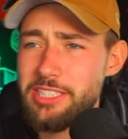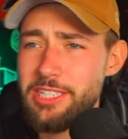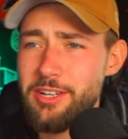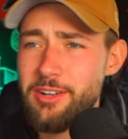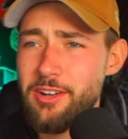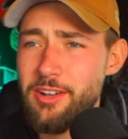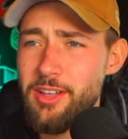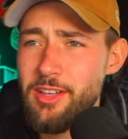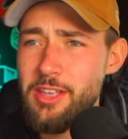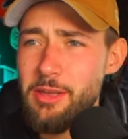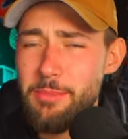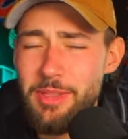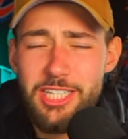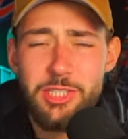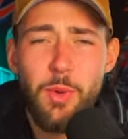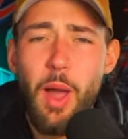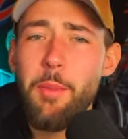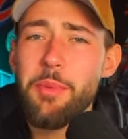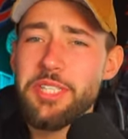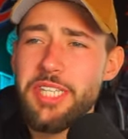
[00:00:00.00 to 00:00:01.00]
here. That's
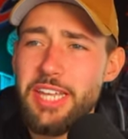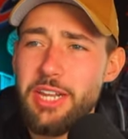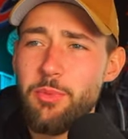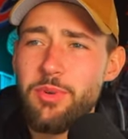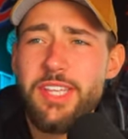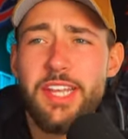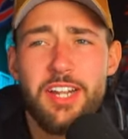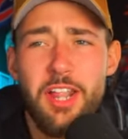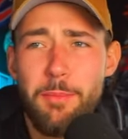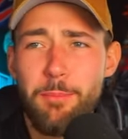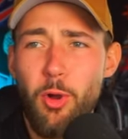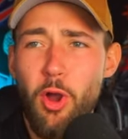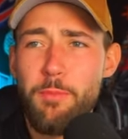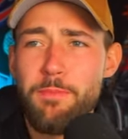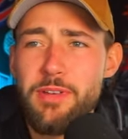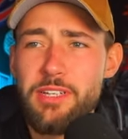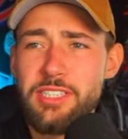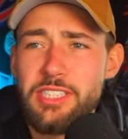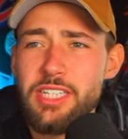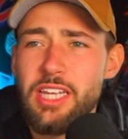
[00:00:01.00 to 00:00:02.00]
why we did it. We did it on
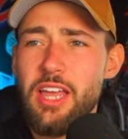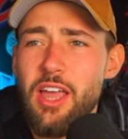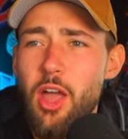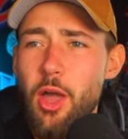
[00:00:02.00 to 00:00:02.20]
purpose.